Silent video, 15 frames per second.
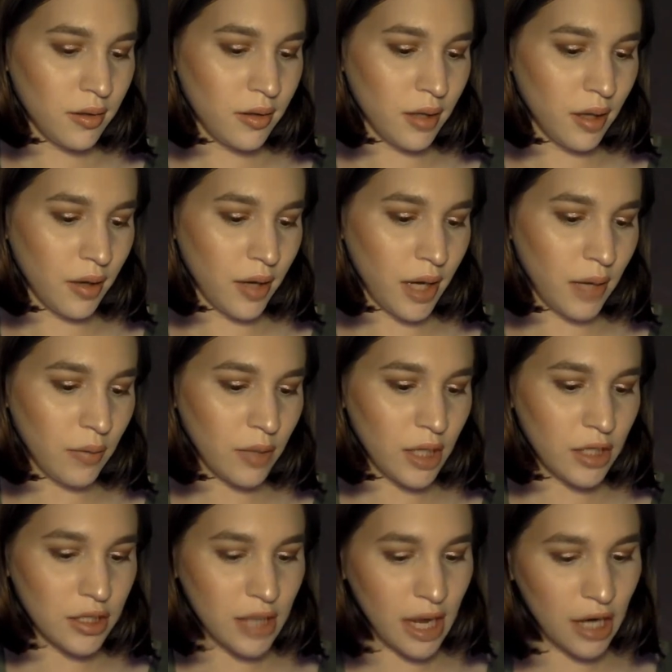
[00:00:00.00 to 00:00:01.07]
Okay, well
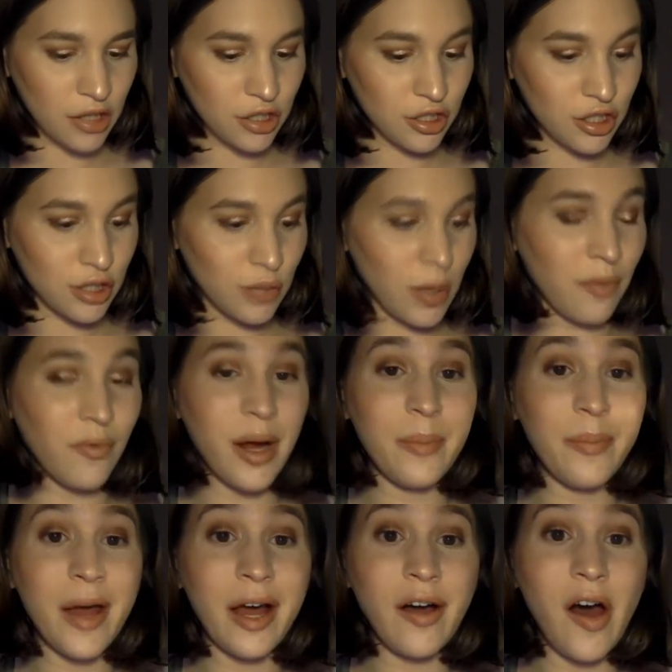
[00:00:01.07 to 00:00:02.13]
that's actually just went
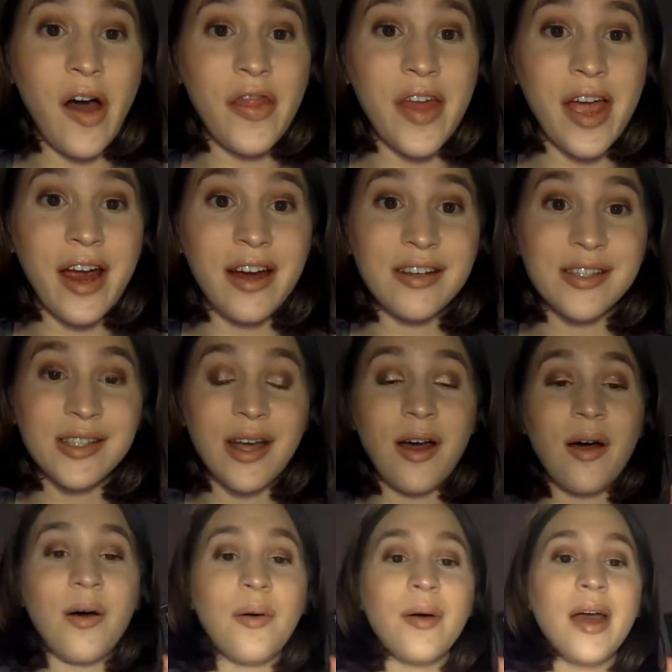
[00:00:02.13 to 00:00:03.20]
right back on there.
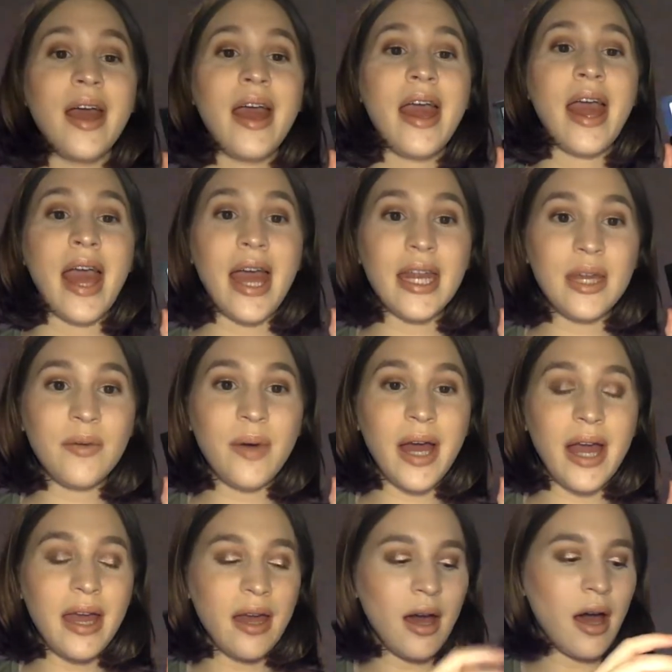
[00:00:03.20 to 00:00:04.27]
So anyway,